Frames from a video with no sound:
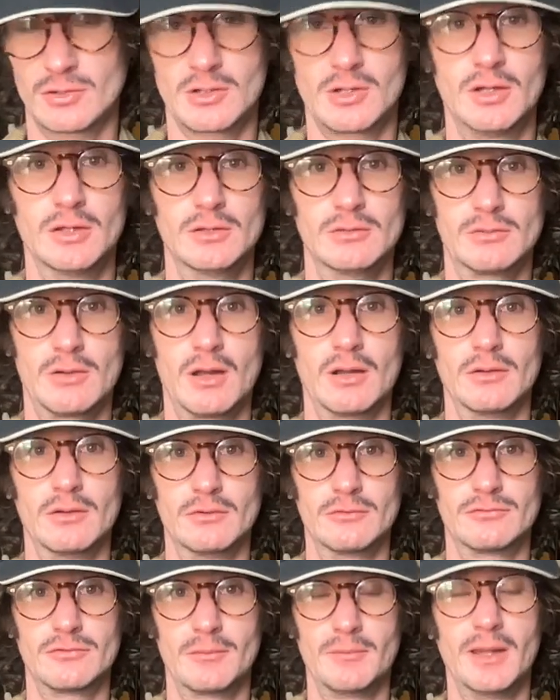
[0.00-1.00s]
Colorado
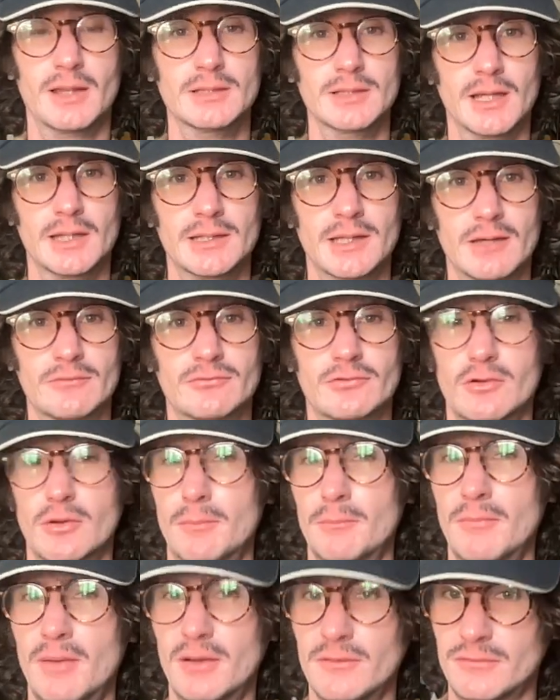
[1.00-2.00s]
from LA after a
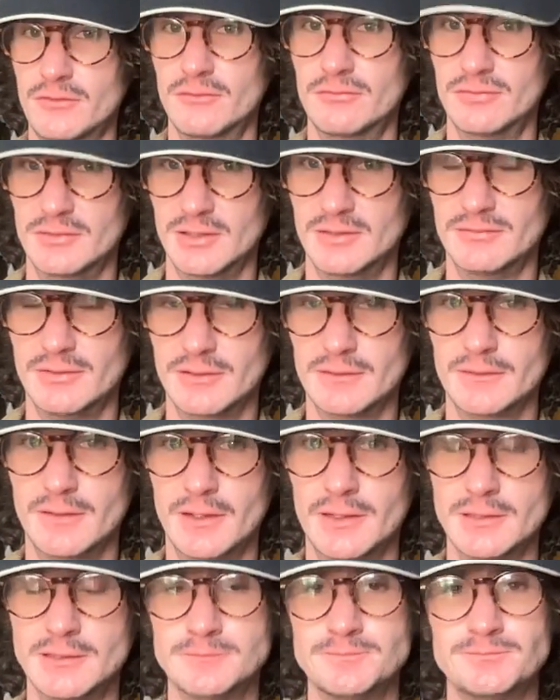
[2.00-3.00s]
month of living
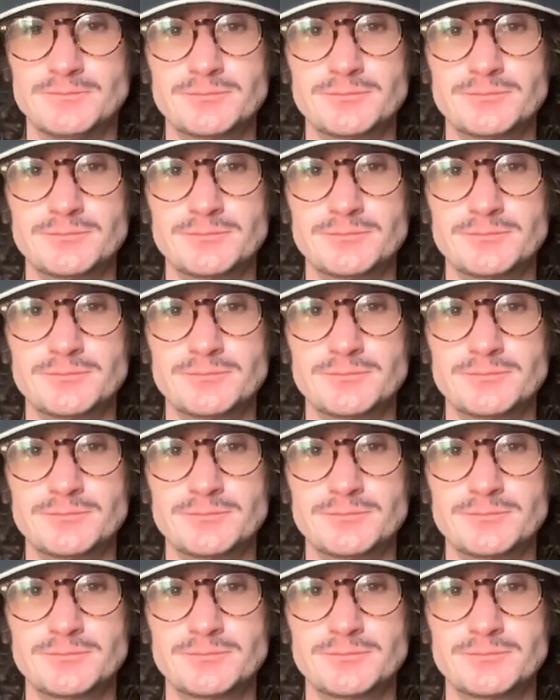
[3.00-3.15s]
there.